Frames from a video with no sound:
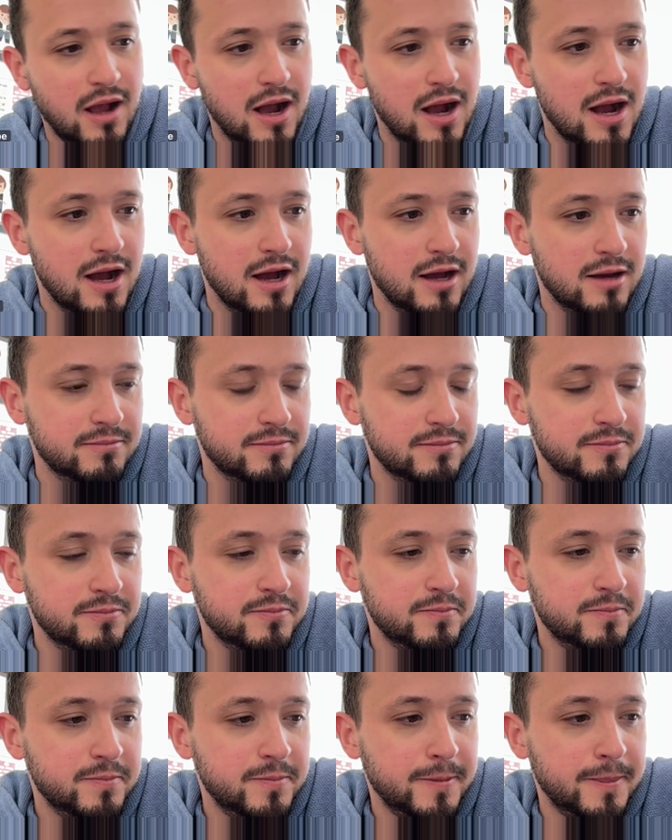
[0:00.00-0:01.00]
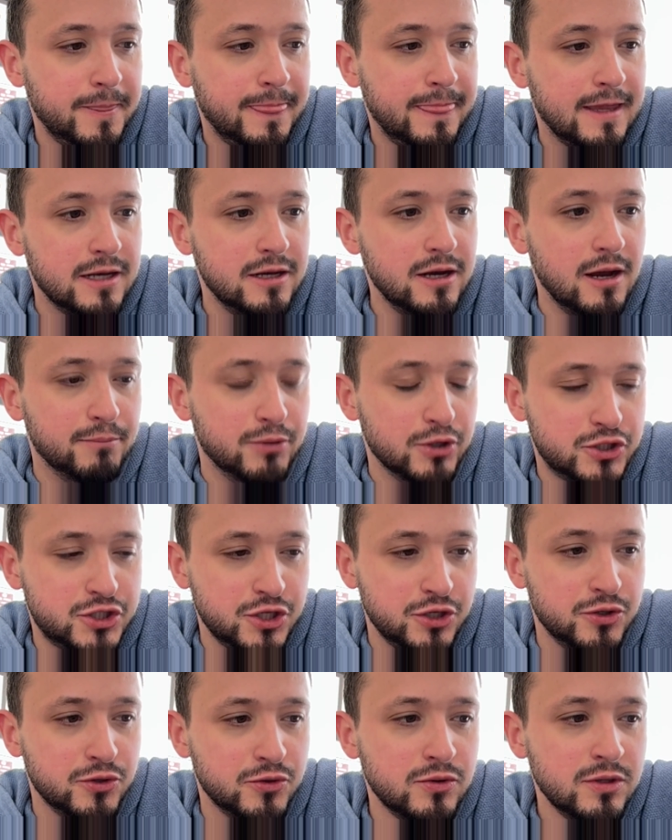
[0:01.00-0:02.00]
Um, Number
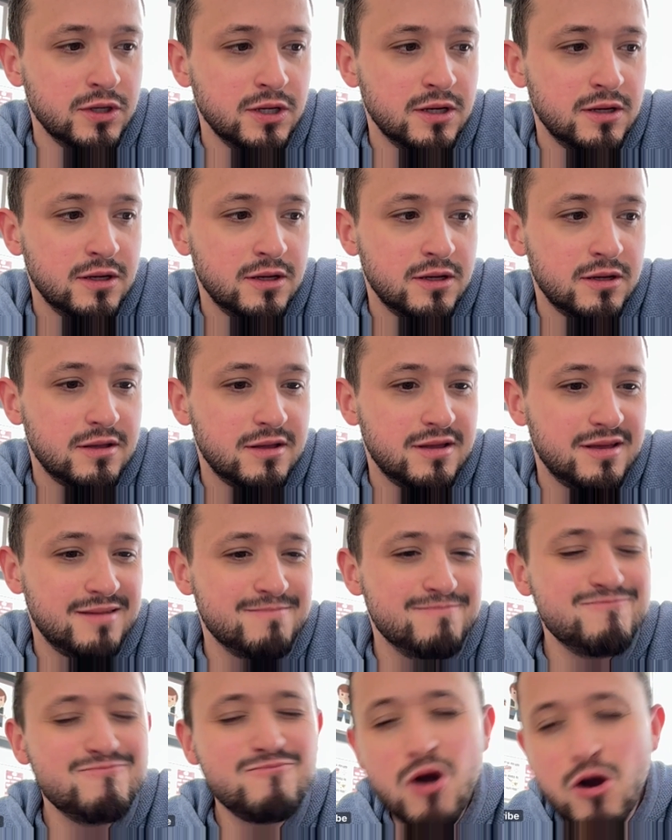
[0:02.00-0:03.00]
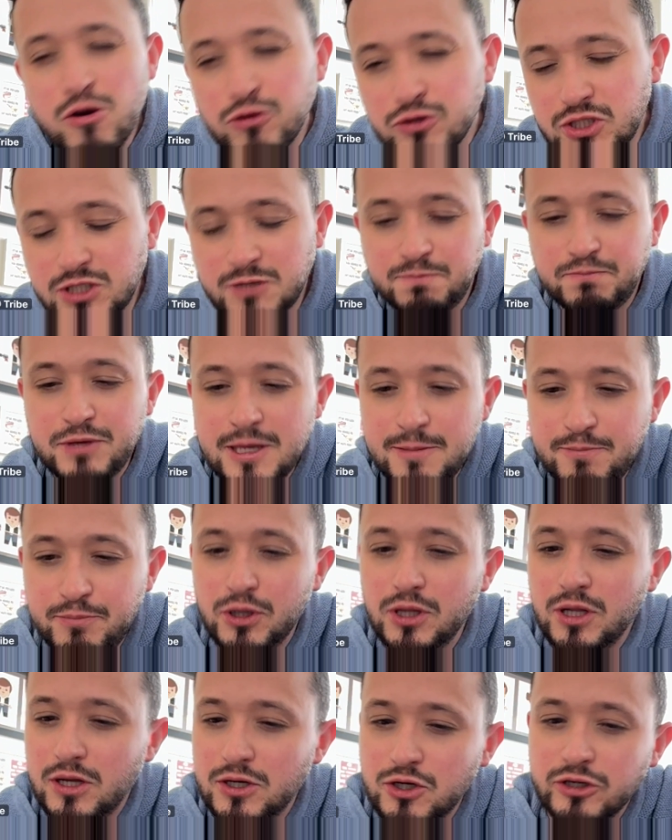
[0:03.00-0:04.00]
two, most
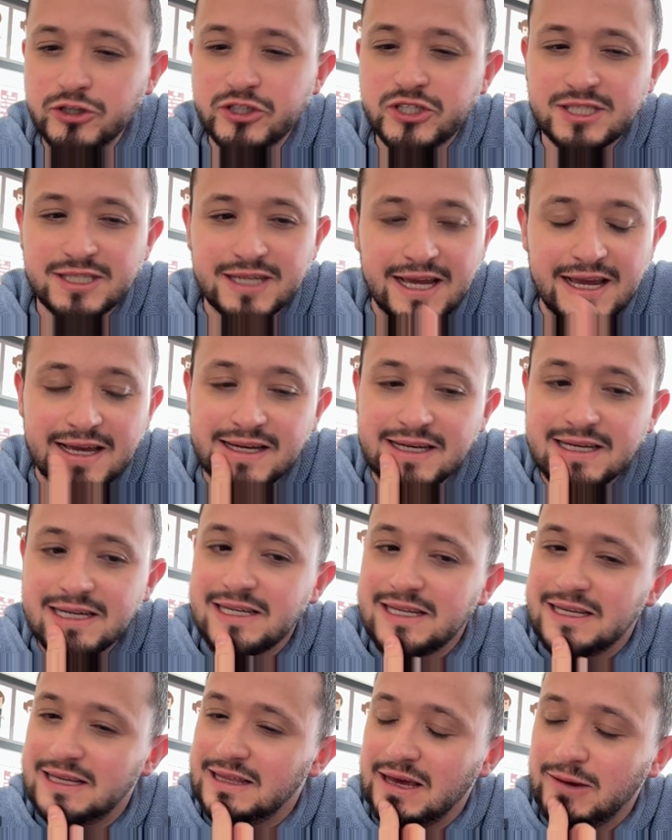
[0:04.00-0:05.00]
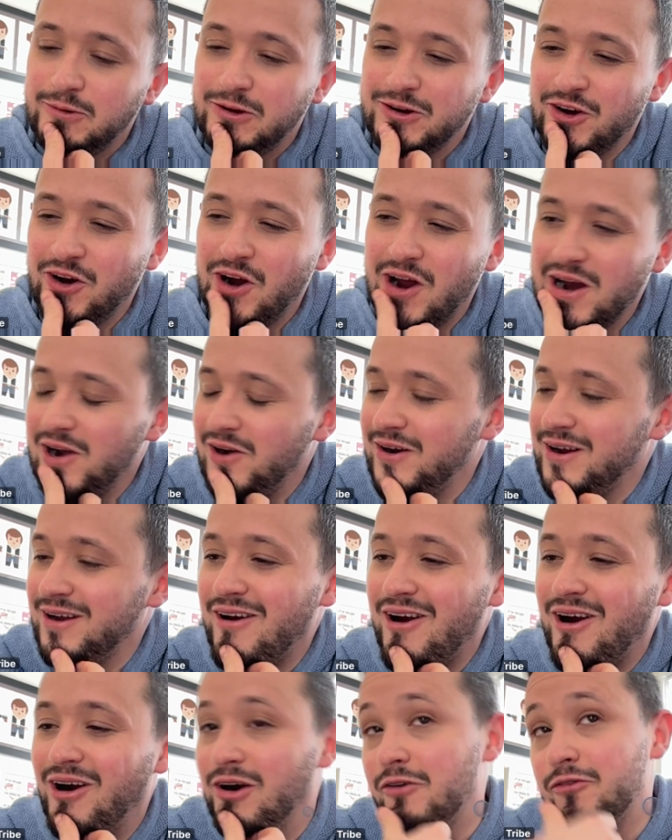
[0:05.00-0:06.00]
people understand that when you're
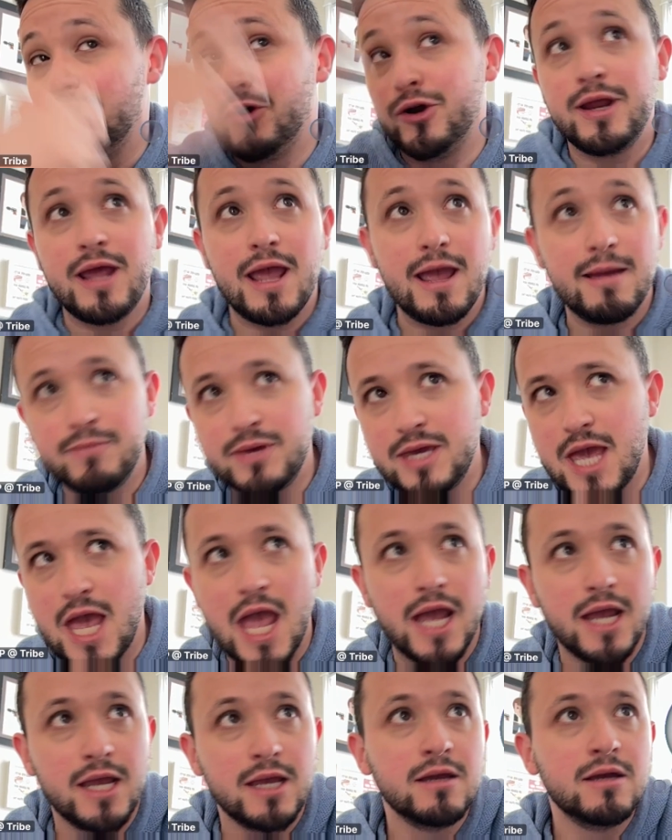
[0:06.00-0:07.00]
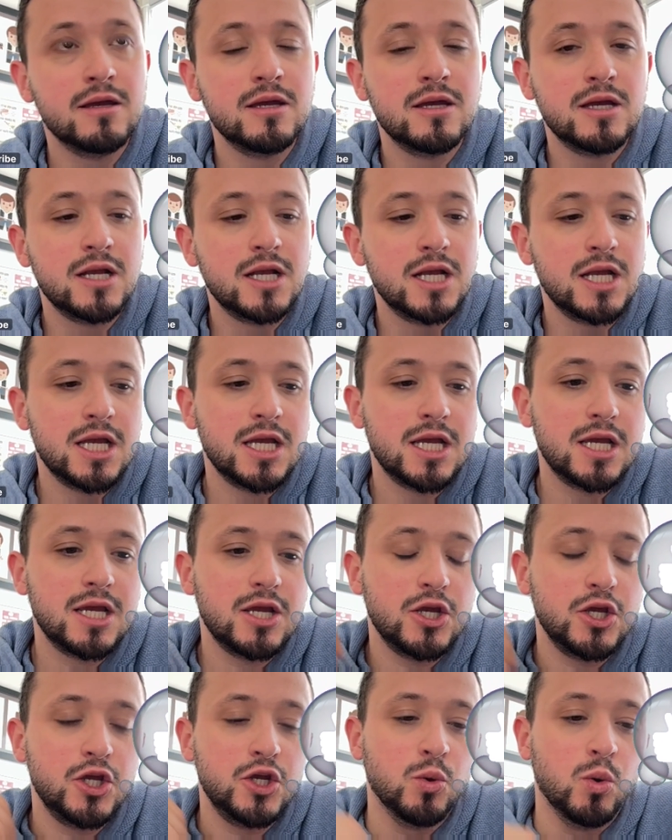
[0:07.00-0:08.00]
hiring a Harvard MBA,
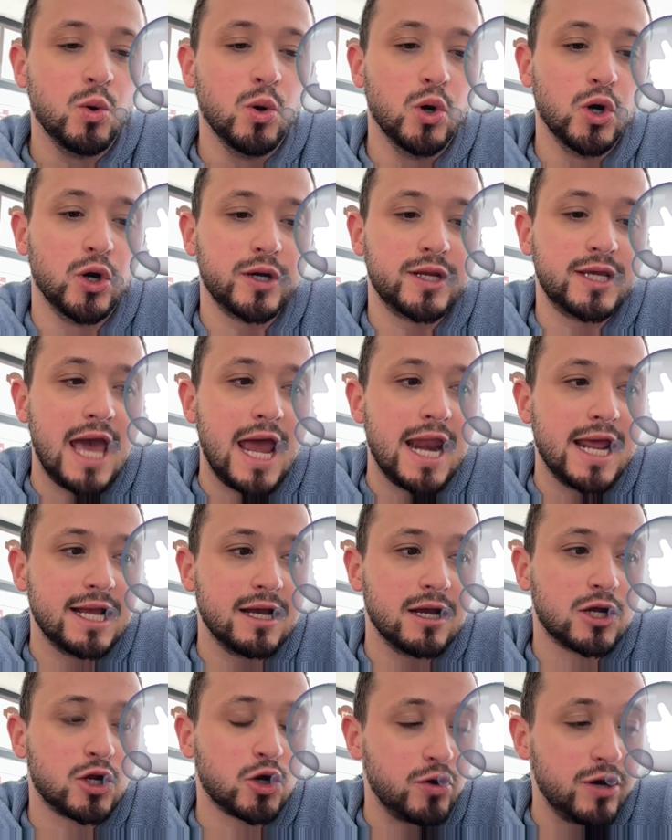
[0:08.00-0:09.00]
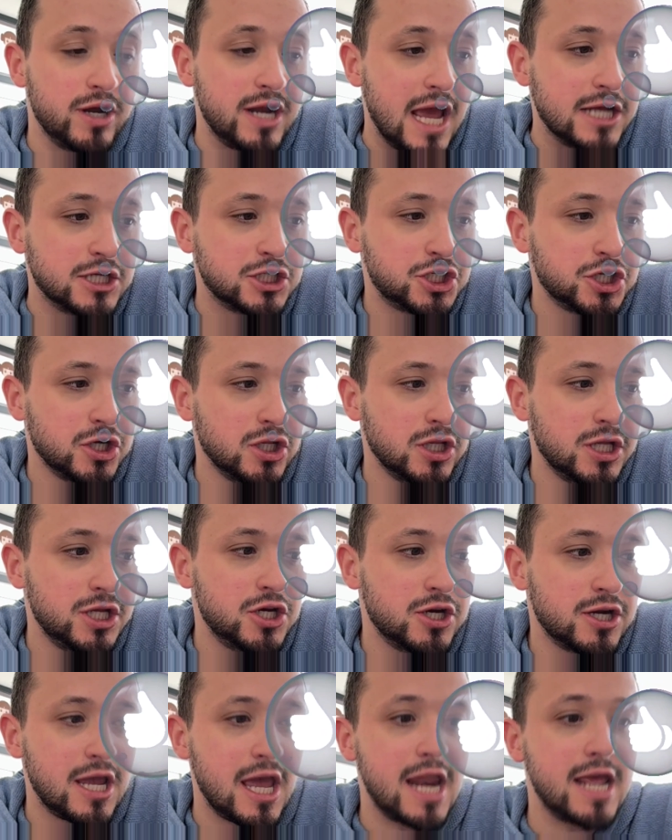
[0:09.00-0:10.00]
you're getting a credential
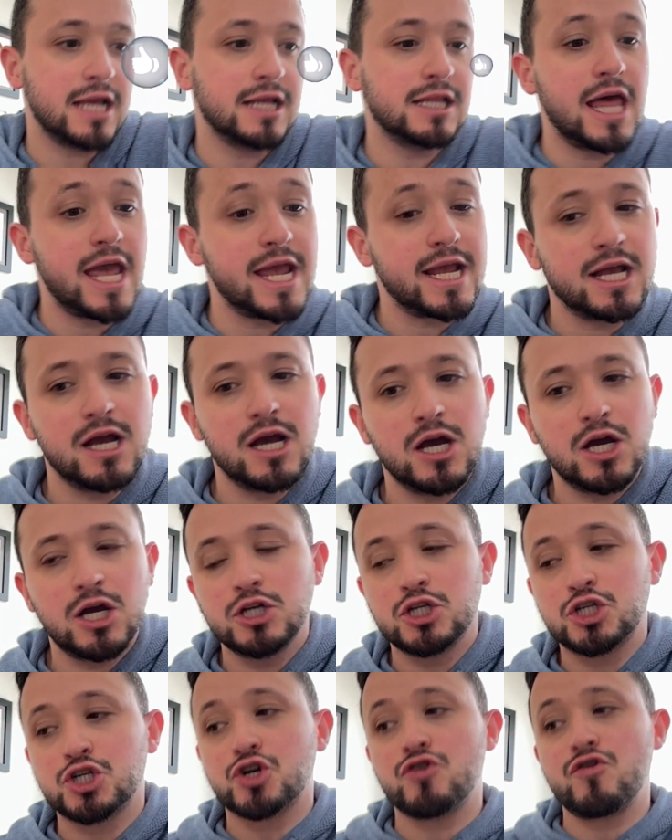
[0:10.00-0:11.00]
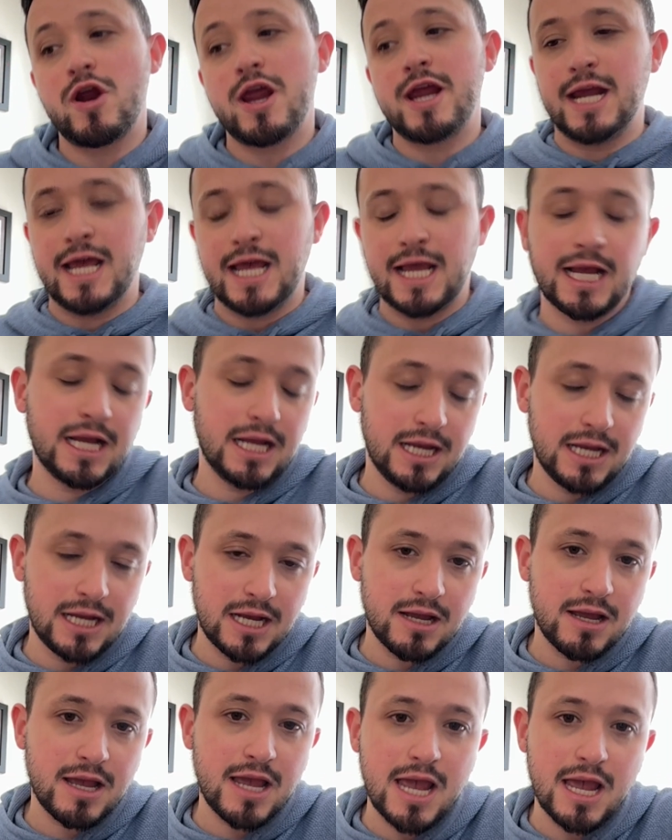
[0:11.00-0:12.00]
and you're getting like training
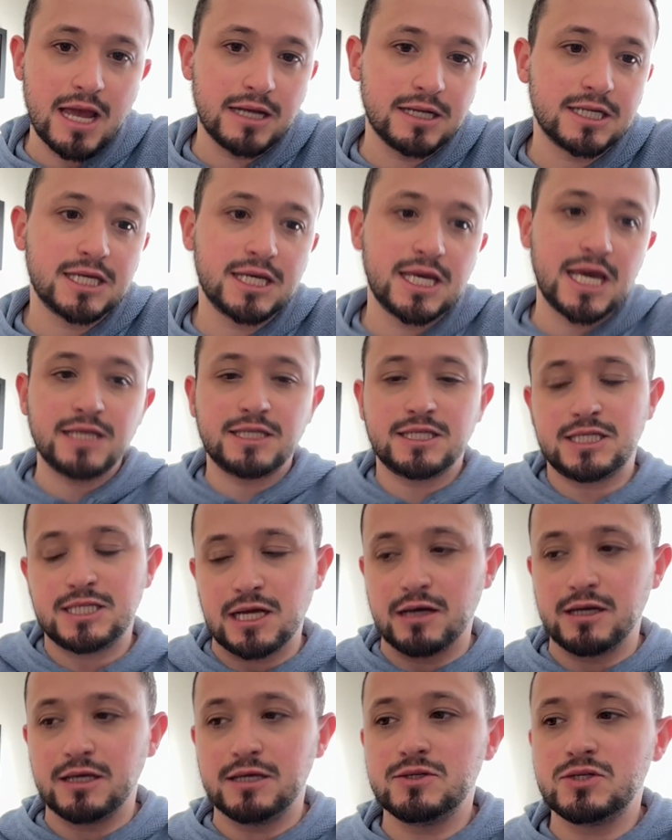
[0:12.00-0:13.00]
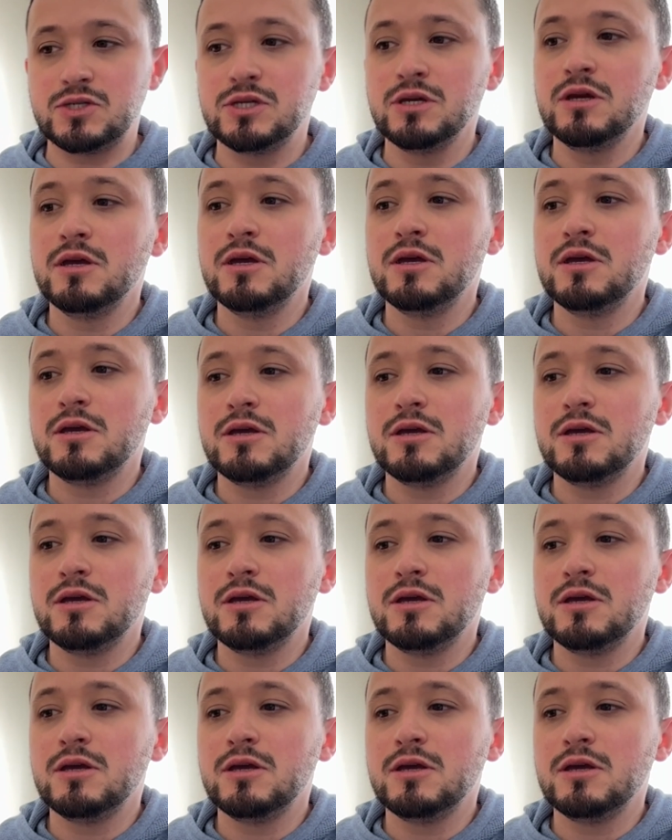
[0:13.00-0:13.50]
and case studies.